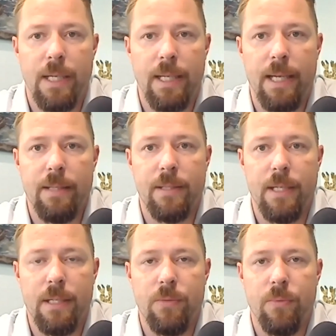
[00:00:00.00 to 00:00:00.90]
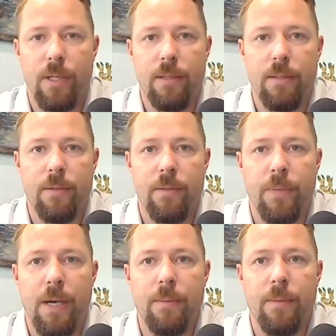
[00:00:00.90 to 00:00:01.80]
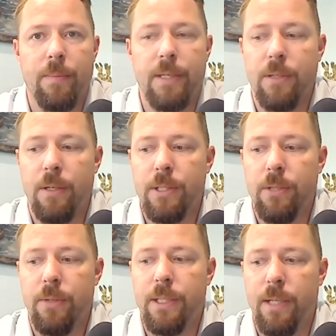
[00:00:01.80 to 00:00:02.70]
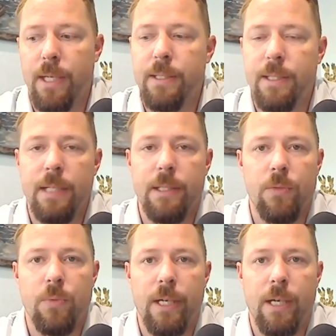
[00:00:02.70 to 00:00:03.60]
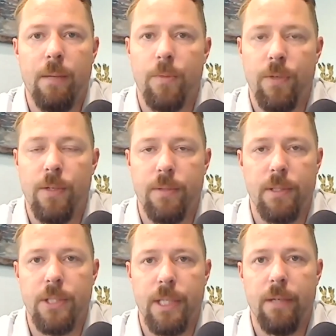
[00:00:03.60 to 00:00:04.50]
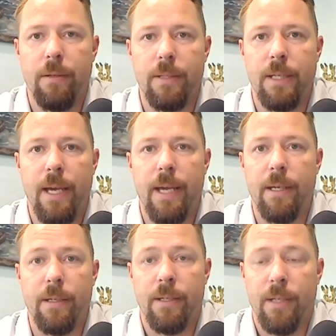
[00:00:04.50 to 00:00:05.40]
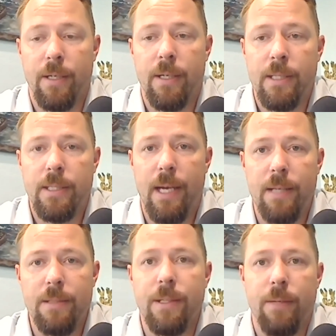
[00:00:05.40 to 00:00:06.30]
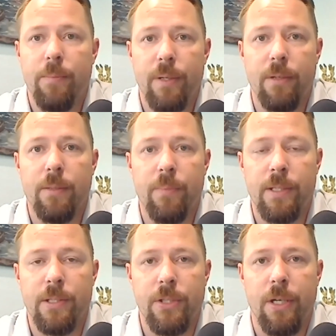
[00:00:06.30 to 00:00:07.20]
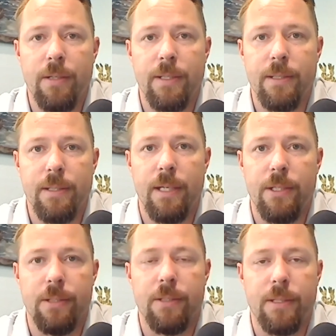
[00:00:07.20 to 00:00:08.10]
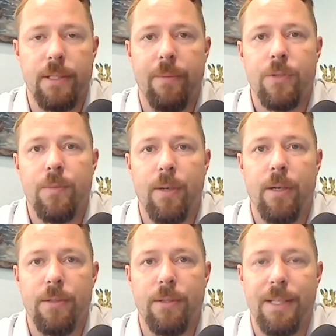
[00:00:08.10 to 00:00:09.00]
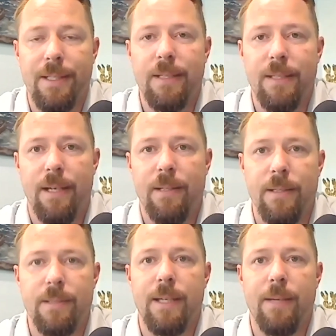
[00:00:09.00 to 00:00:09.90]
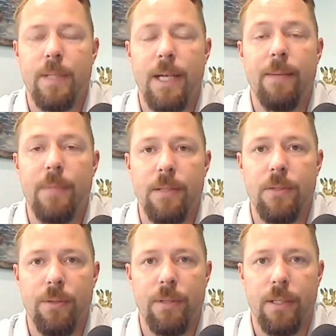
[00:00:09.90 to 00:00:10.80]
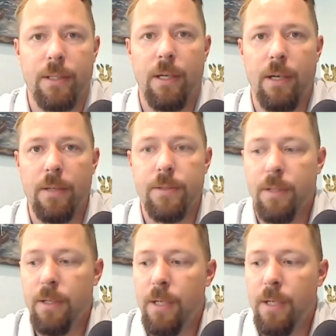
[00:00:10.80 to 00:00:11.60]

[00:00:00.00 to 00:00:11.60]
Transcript: And that's what the problem is also in the United States, is what comes first, the chicken or the egg. Tesla built a bunch of charging stations because they were smart. So they did that at the same time they sold their cars.